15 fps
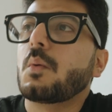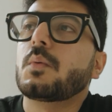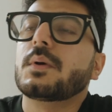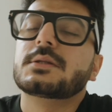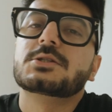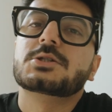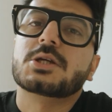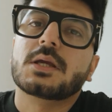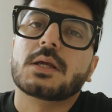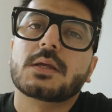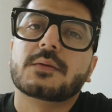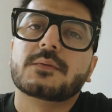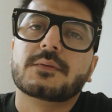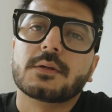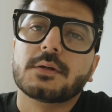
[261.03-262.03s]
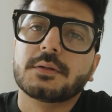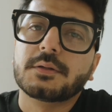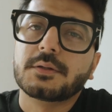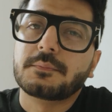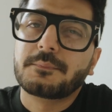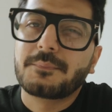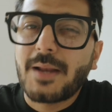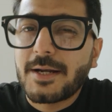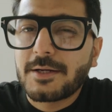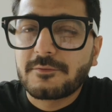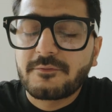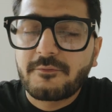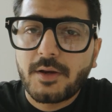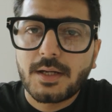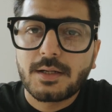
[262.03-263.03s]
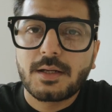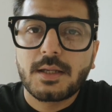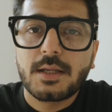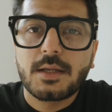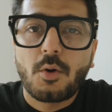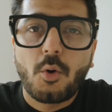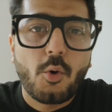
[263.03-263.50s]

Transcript: which is a planet-friendly